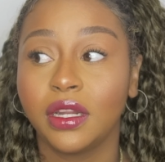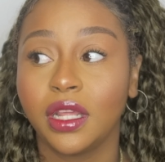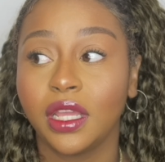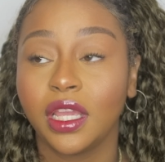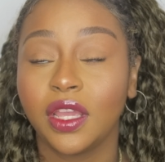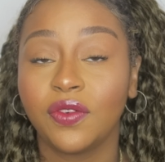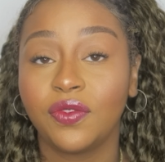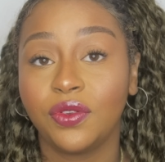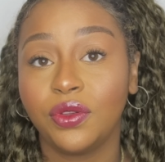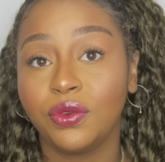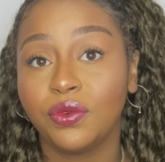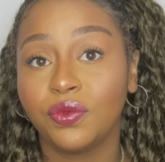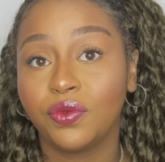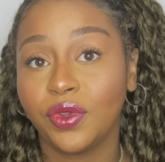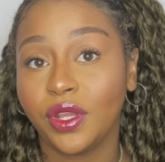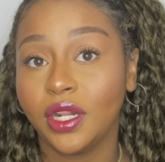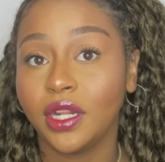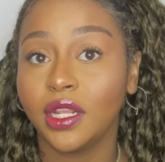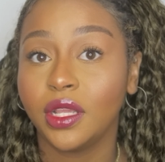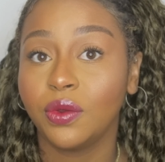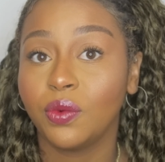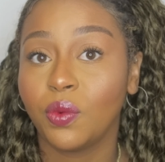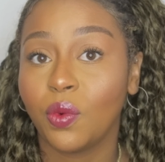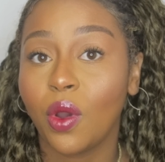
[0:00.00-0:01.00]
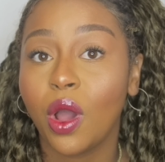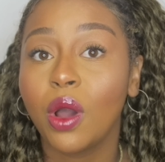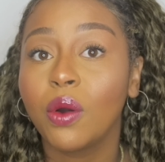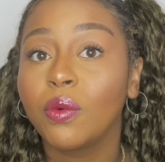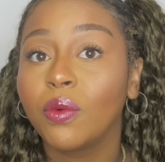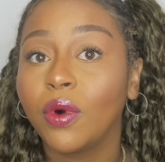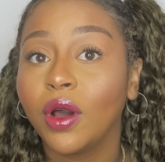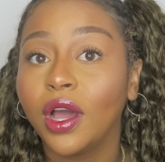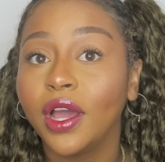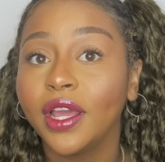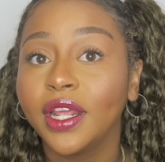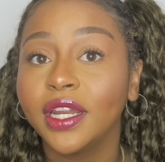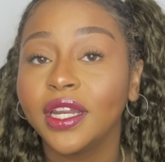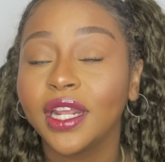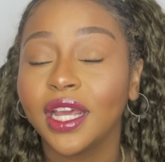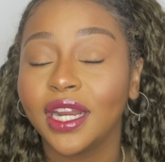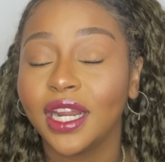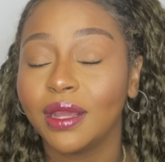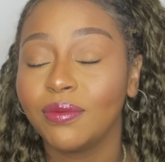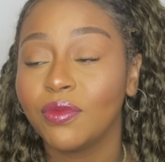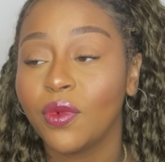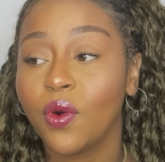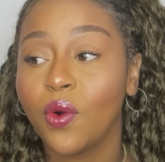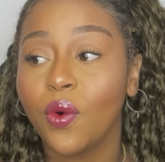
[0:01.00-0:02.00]
like if you really want one
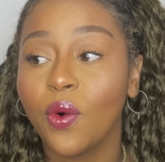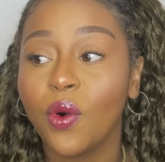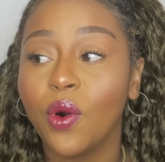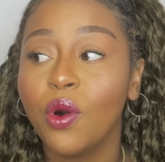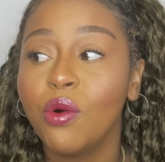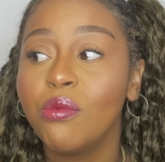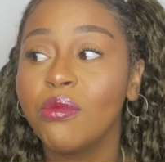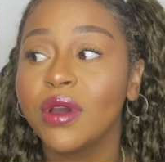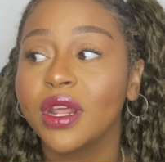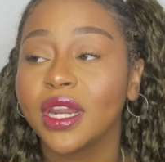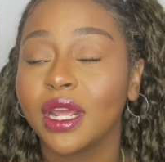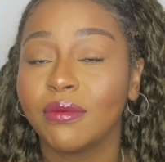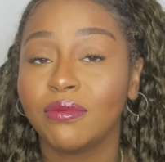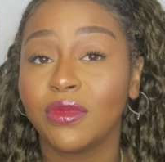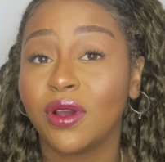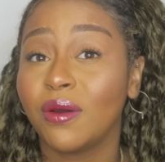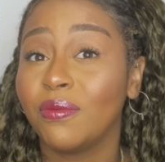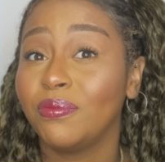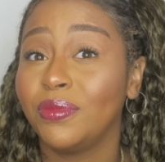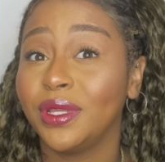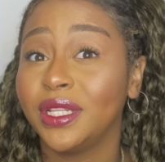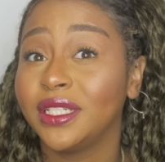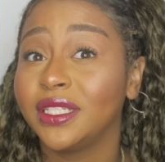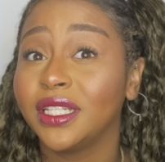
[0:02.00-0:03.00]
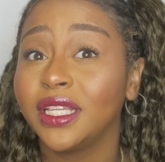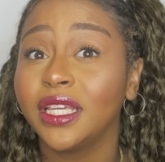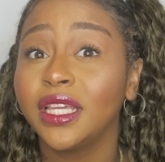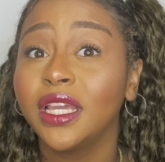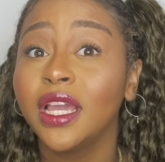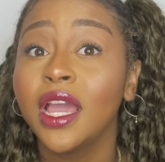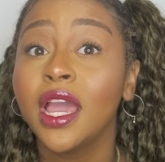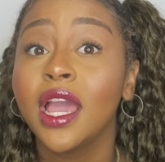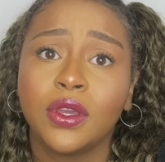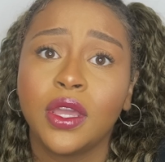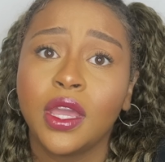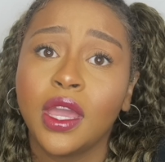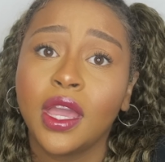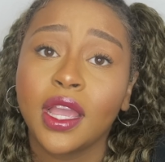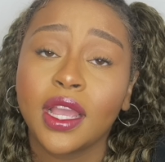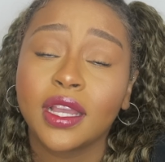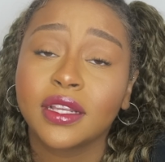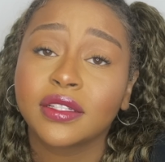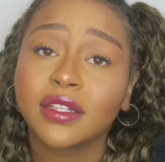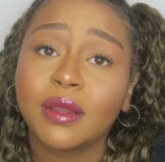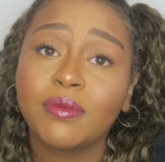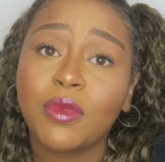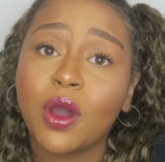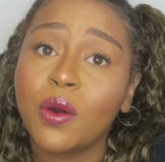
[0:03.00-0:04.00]
and I'm home and I'm not busy,
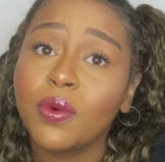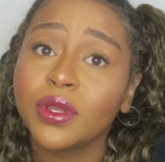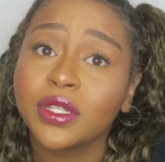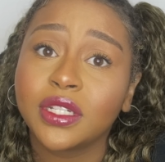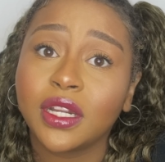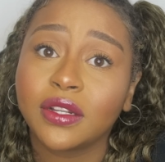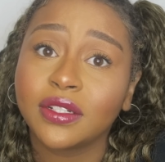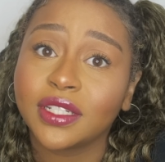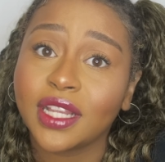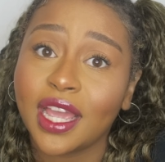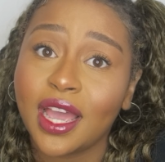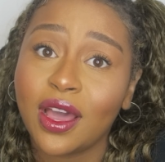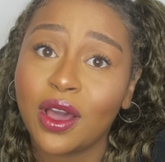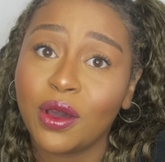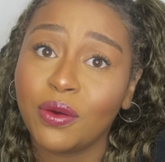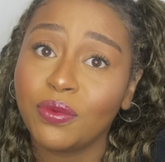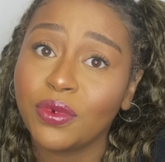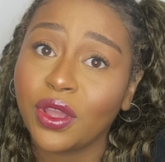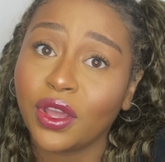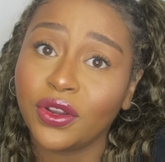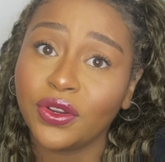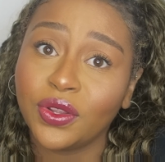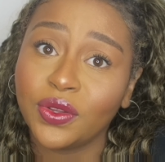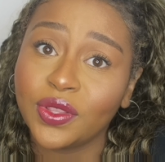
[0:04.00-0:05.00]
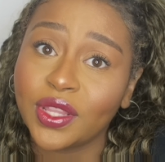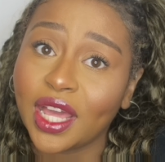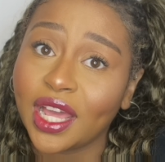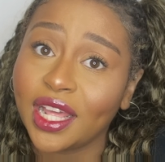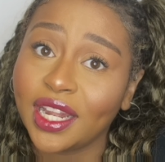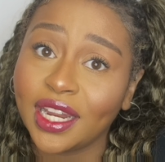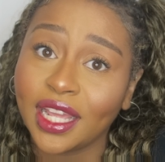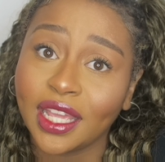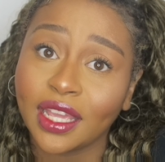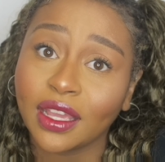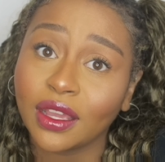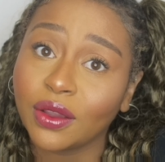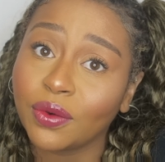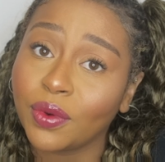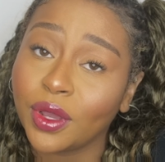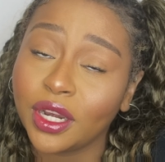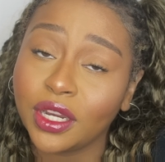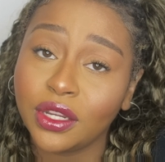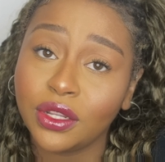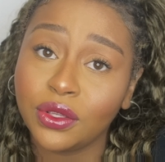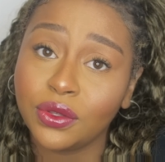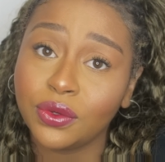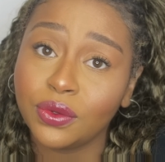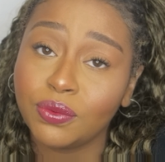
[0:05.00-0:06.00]
because I'm always down to help, y'all know that. Like
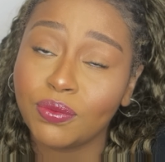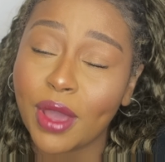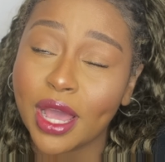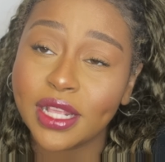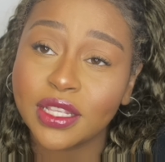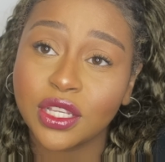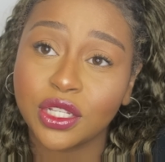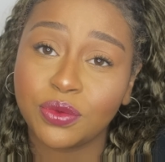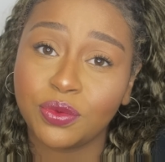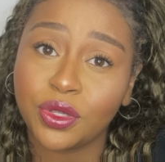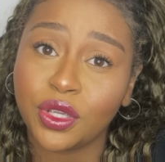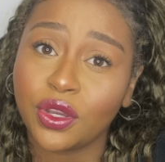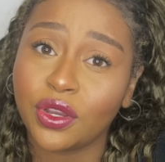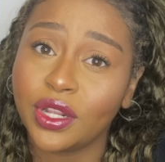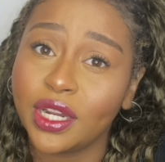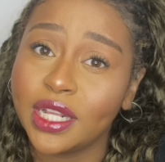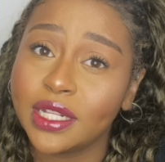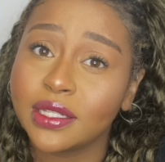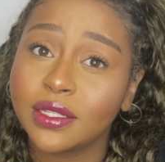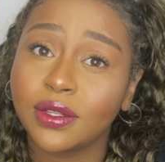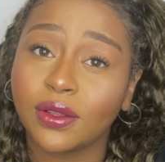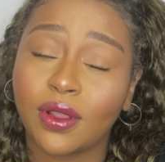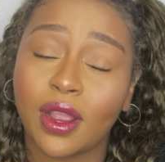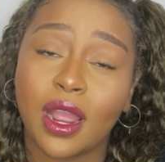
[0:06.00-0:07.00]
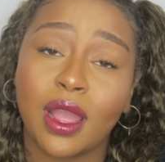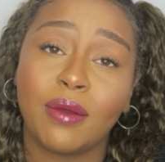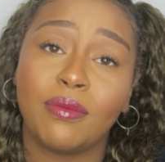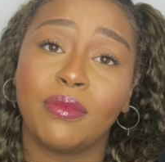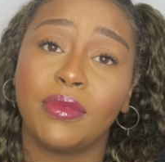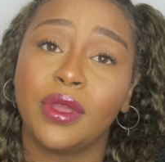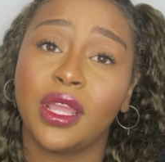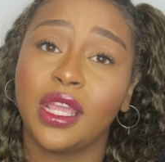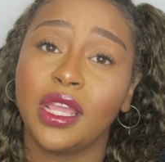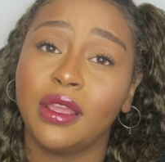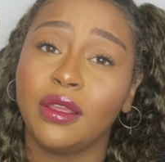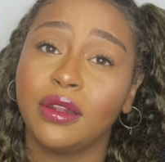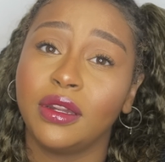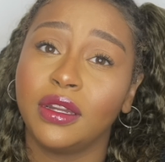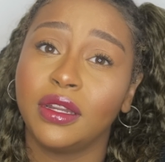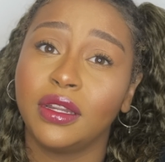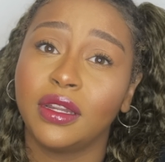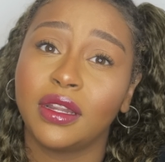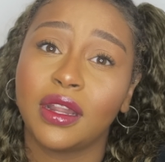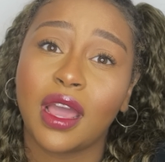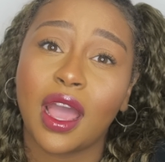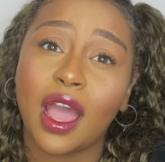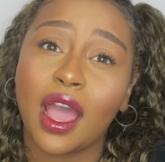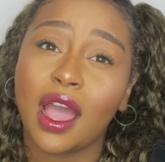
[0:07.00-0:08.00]
when you message me on Instagram
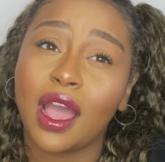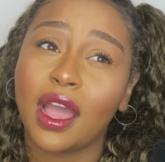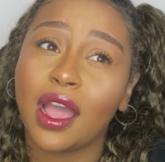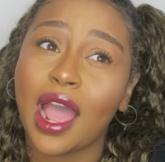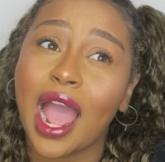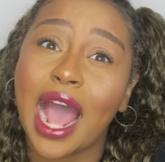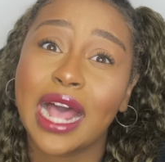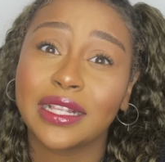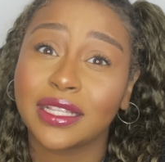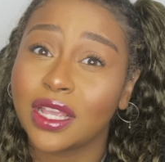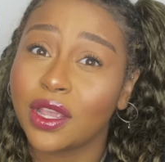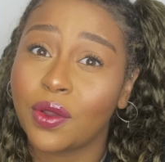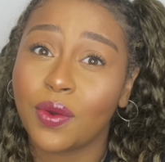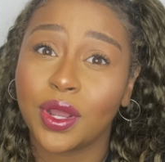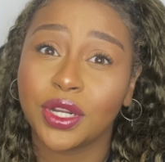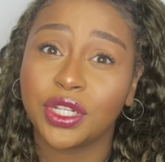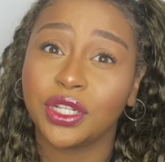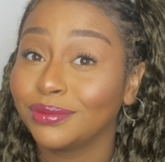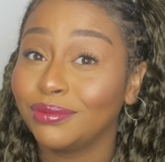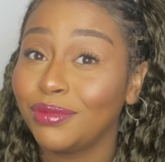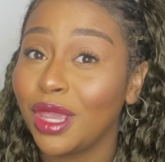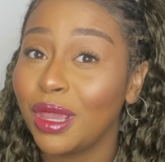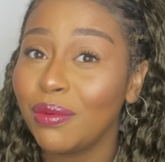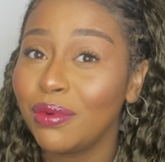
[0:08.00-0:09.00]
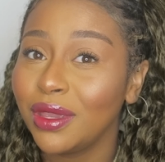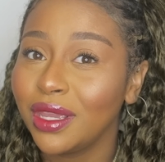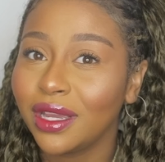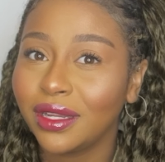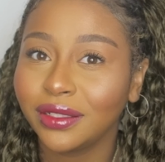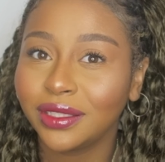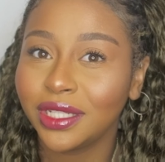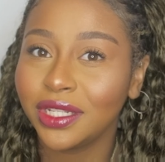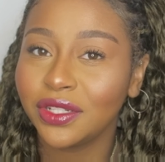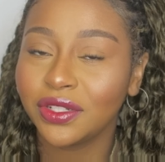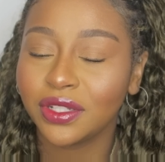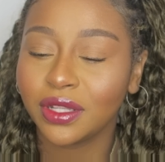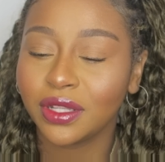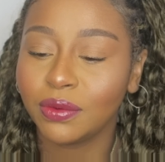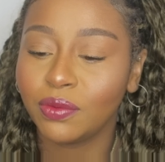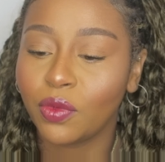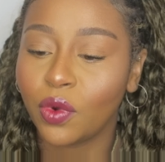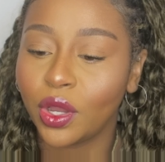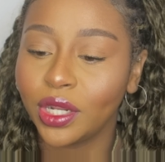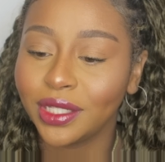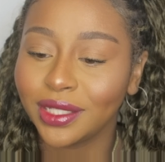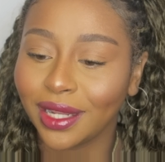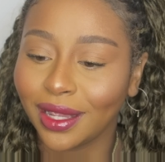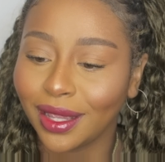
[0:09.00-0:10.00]
in asking questions, maybe I'll teach them
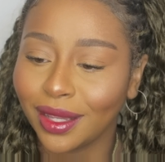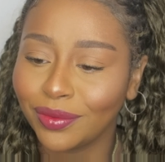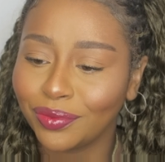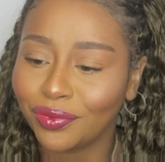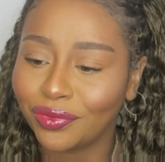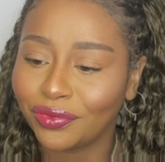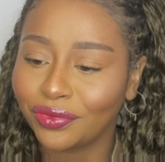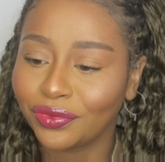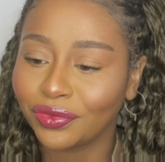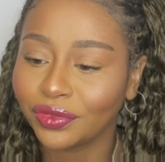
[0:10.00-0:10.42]
one day.